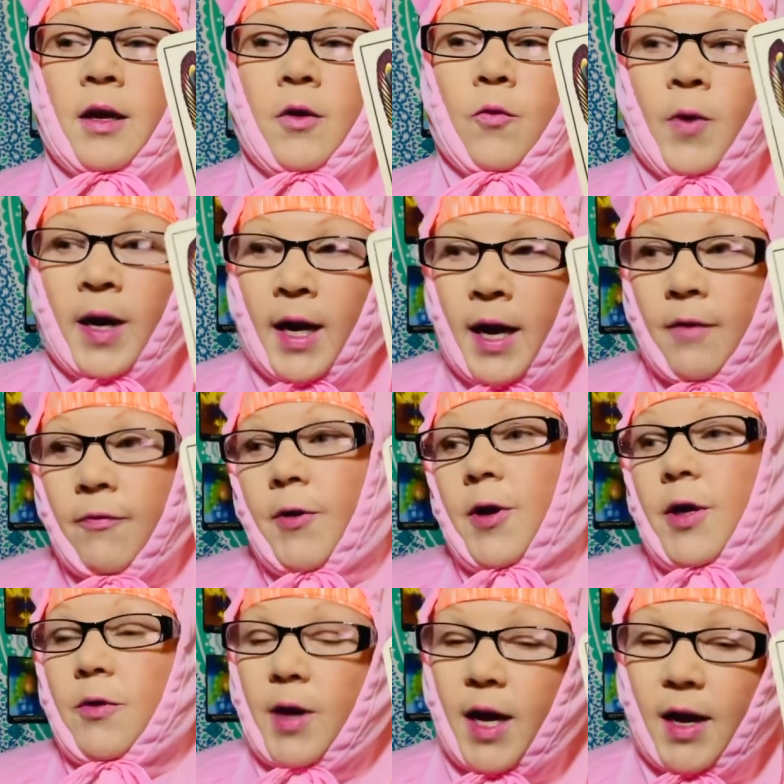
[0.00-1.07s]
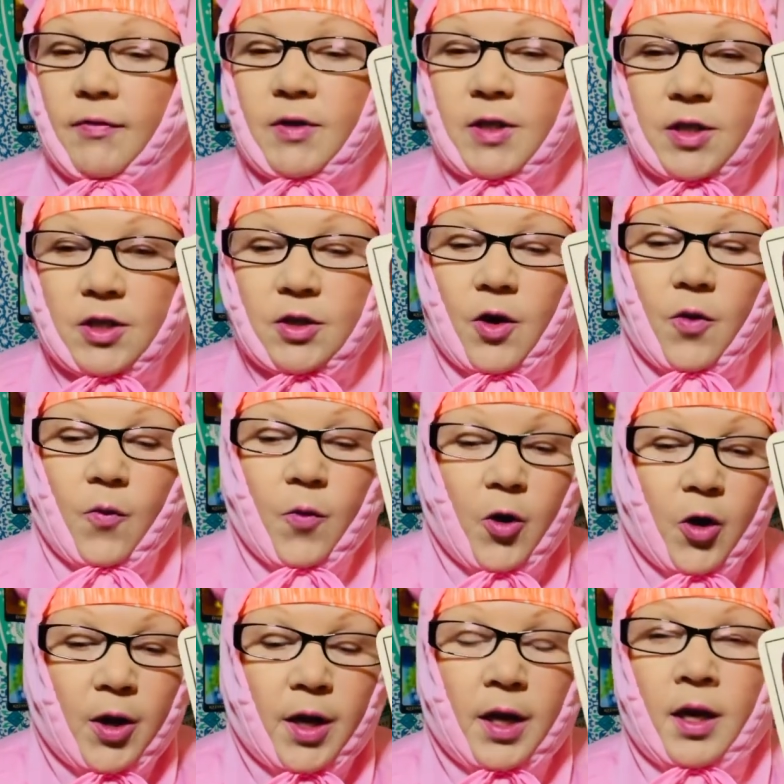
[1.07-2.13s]
whenever you have to start
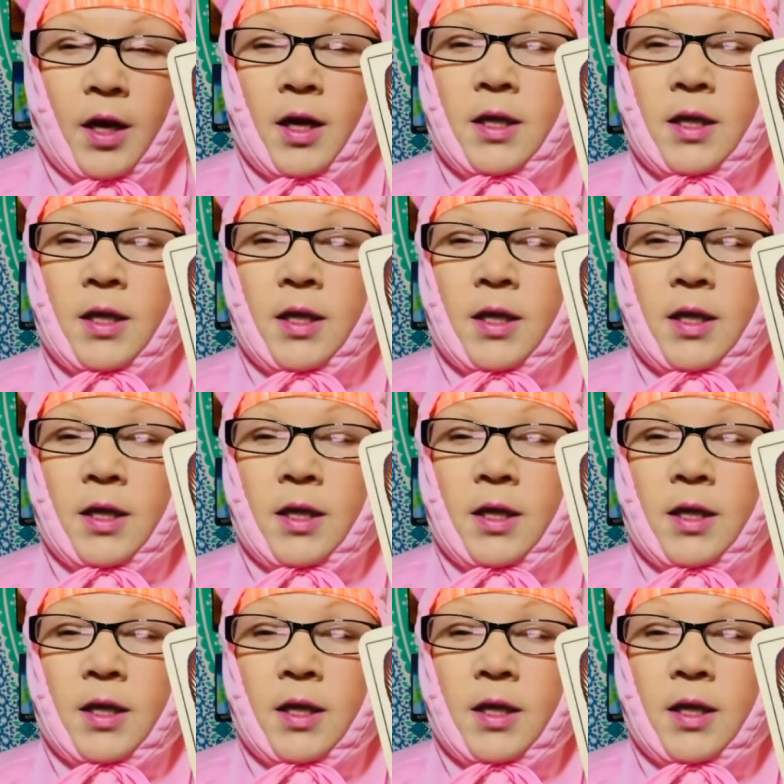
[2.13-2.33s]
working